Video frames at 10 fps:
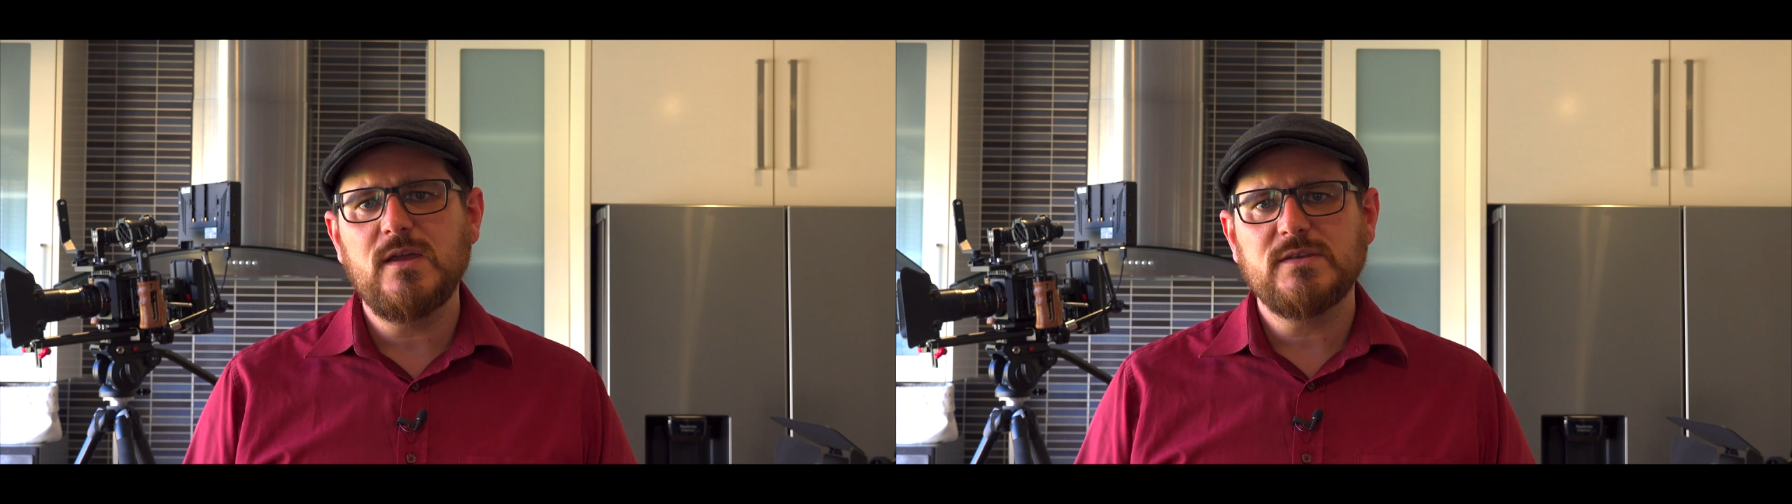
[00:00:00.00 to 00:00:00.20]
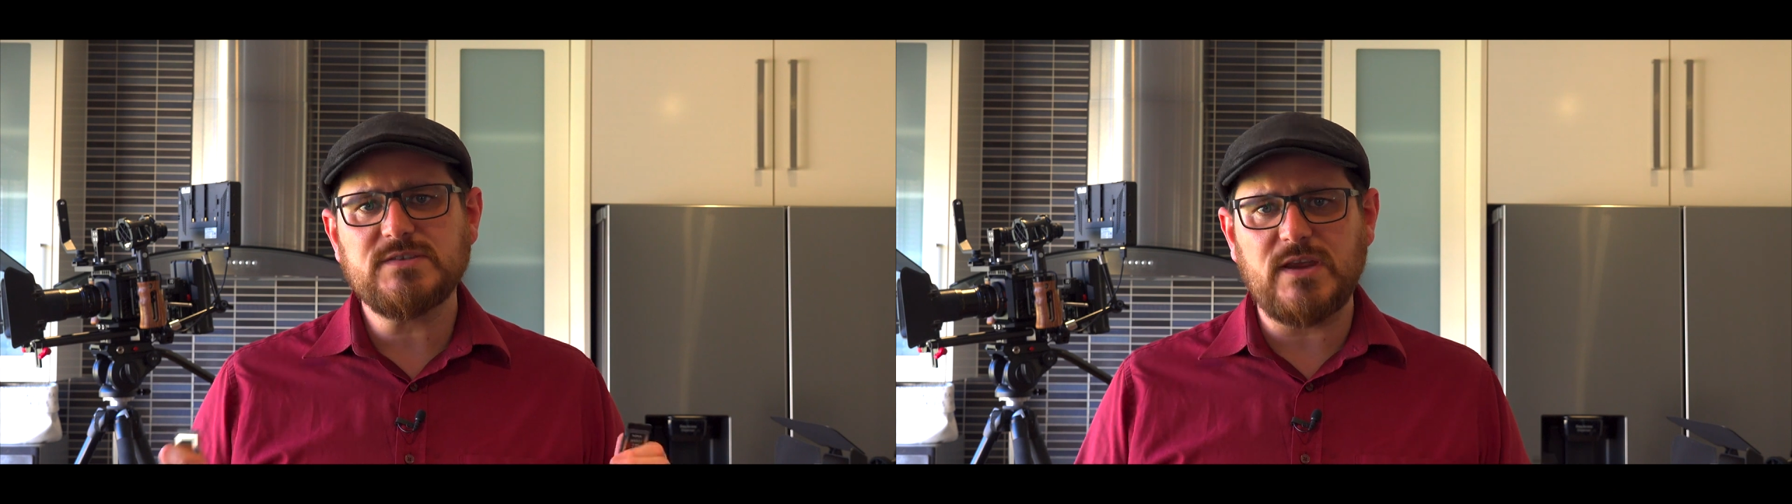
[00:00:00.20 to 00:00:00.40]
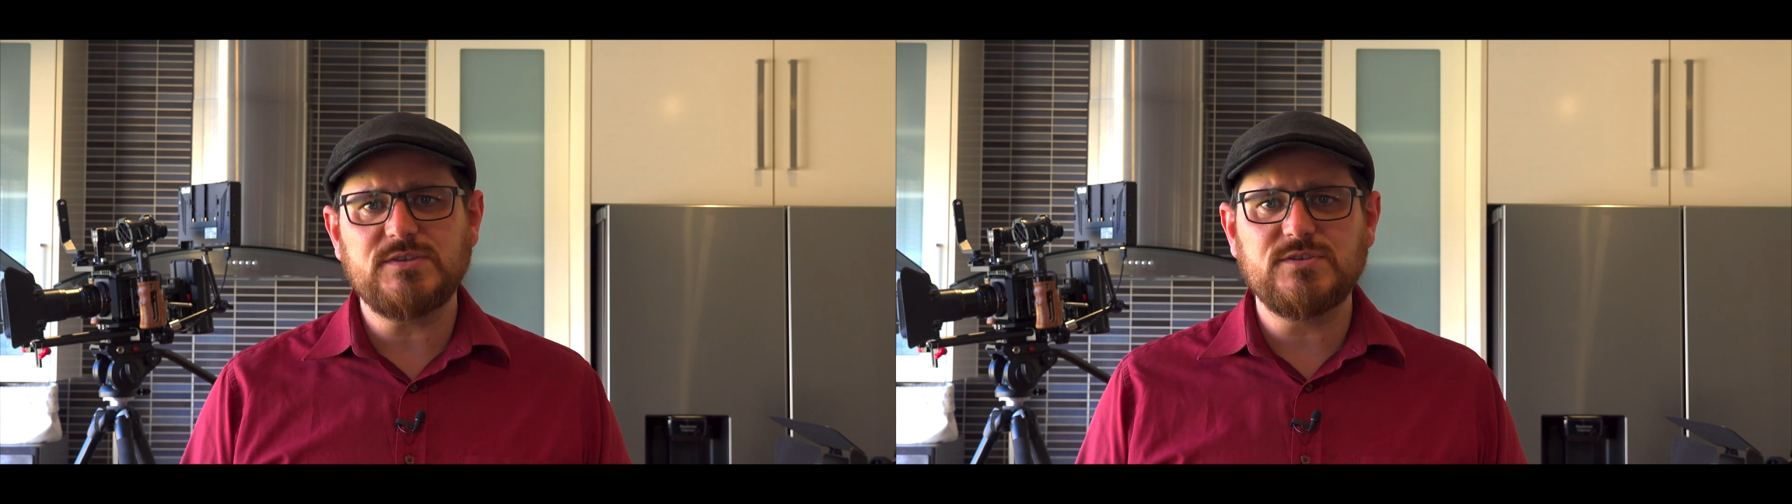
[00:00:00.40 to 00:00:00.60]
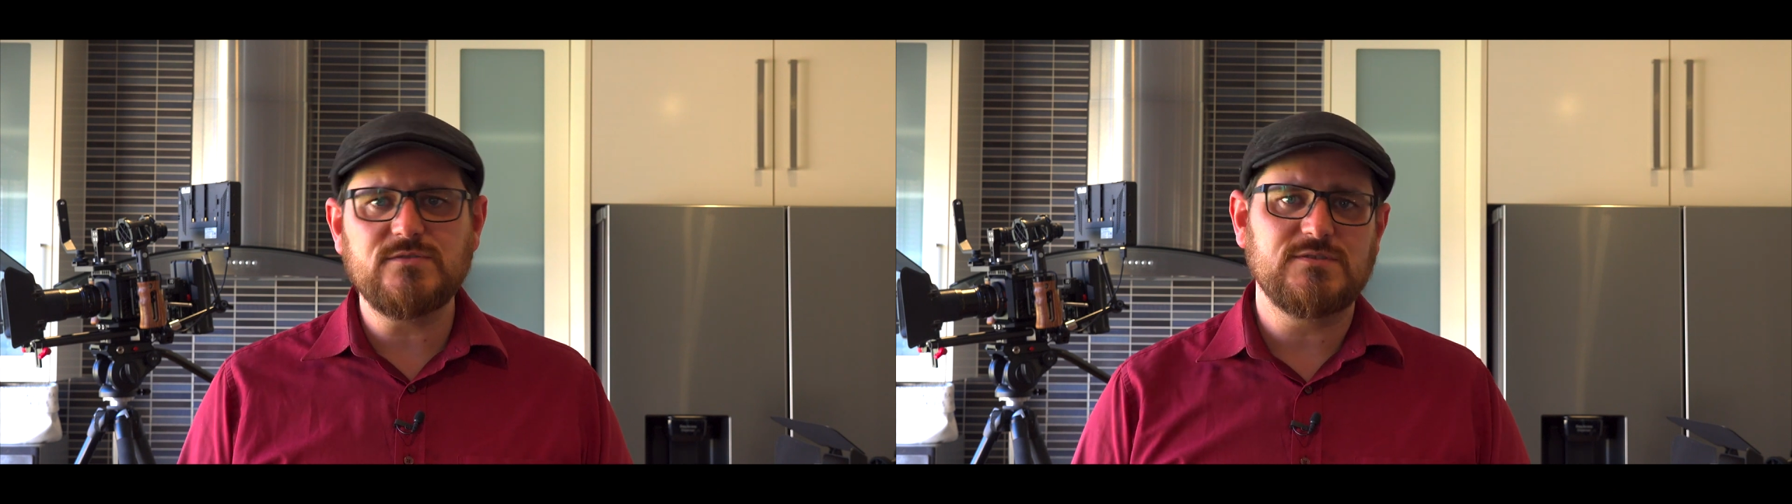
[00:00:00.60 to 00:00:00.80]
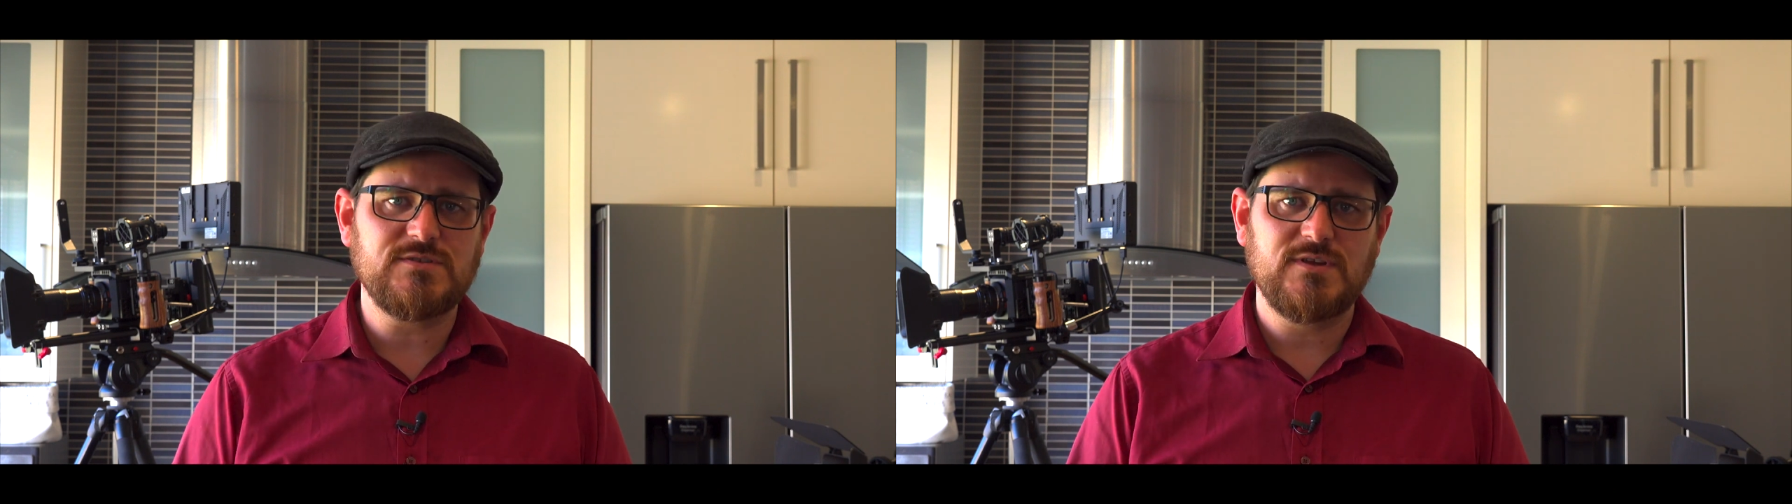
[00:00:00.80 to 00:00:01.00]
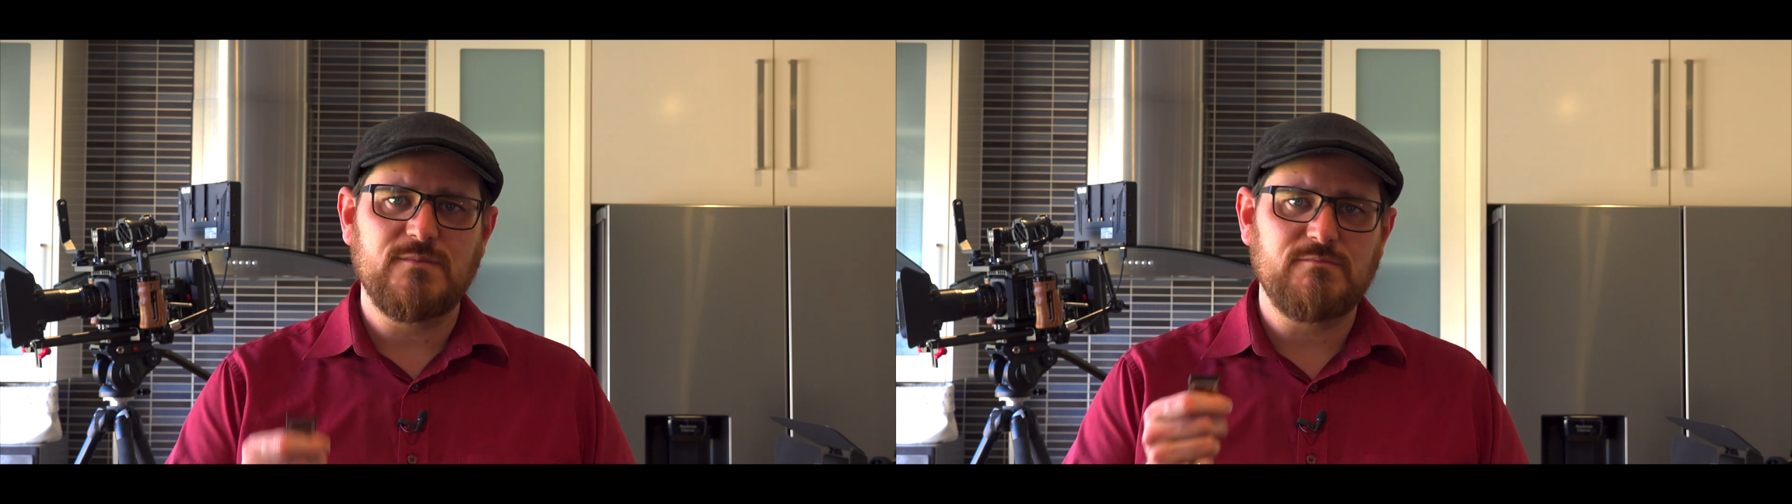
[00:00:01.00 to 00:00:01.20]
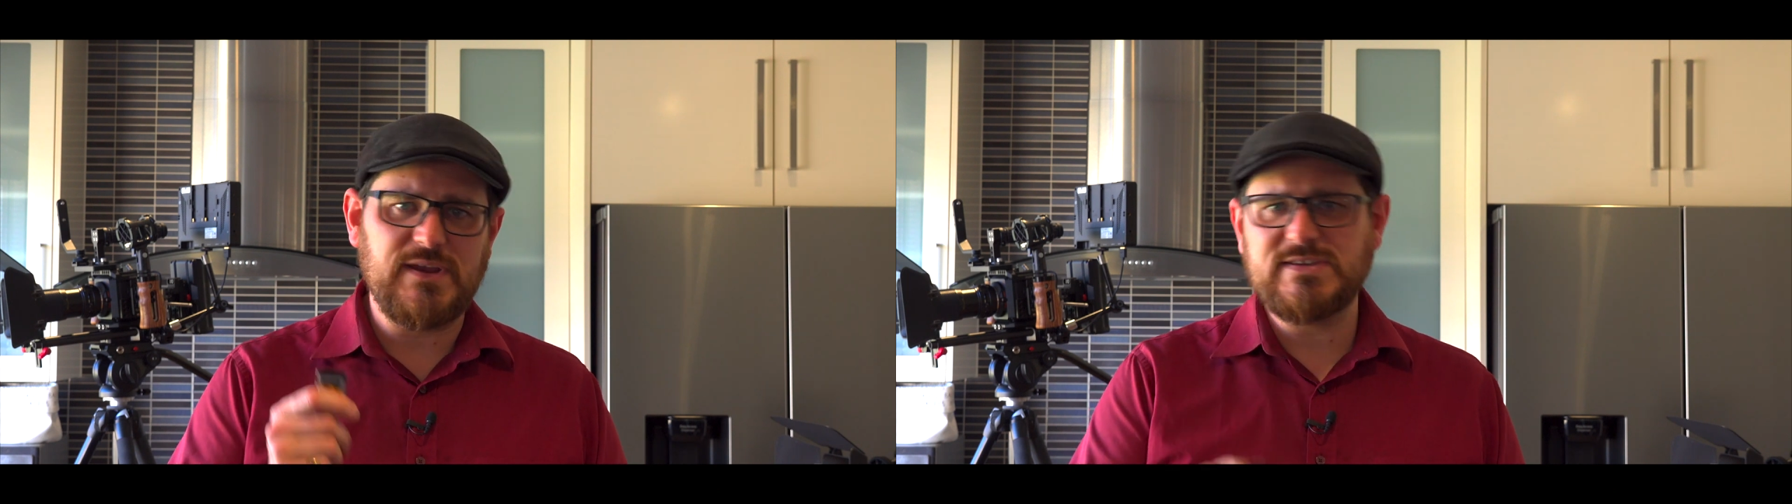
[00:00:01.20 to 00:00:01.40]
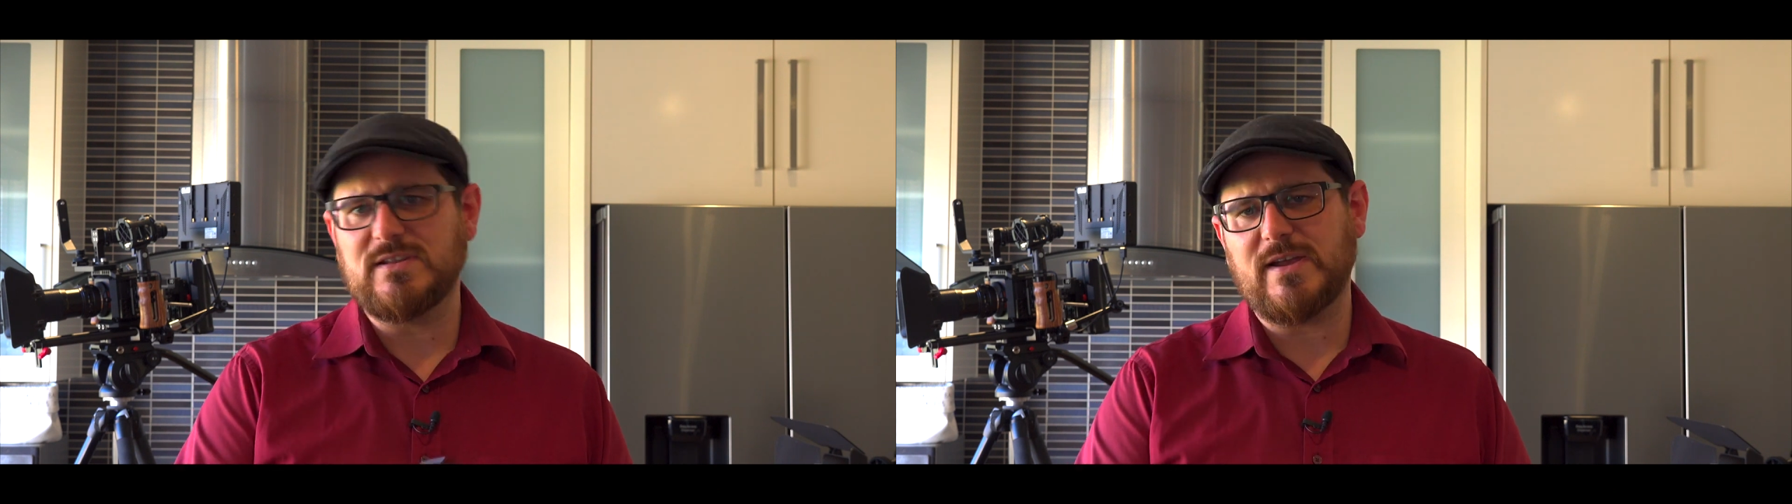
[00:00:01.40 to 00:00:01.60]
stay tuned,
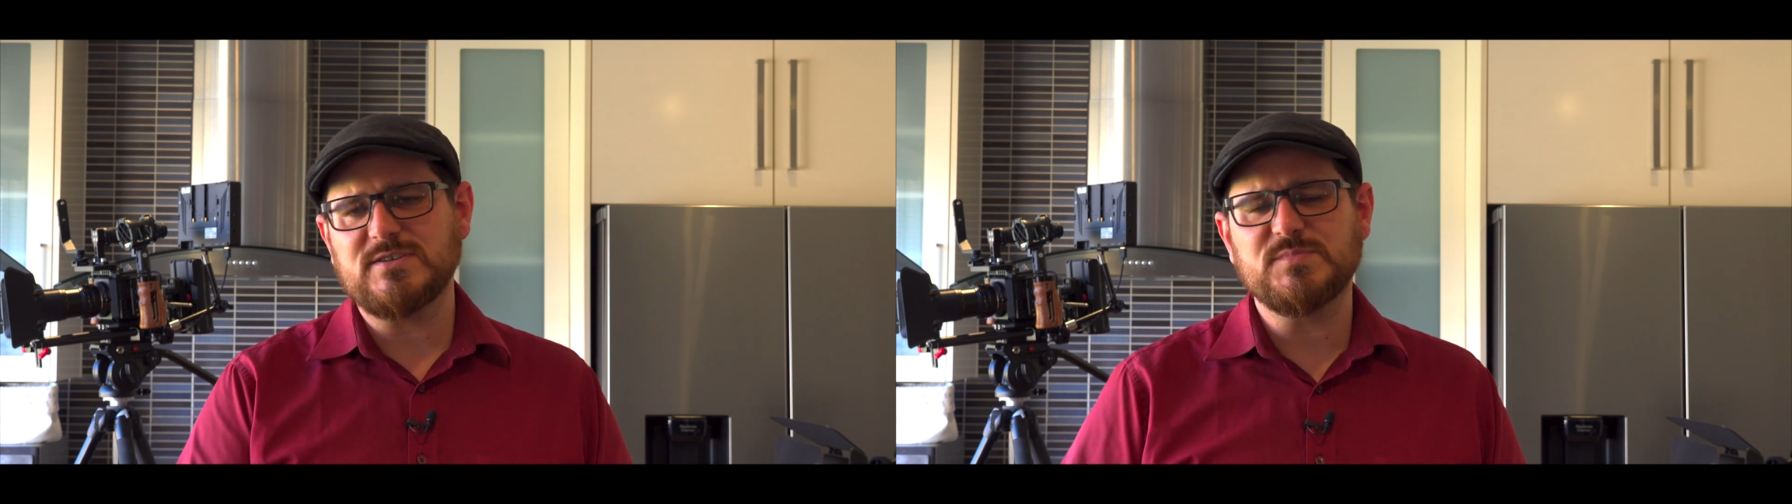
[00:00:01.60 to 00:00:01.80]
please like and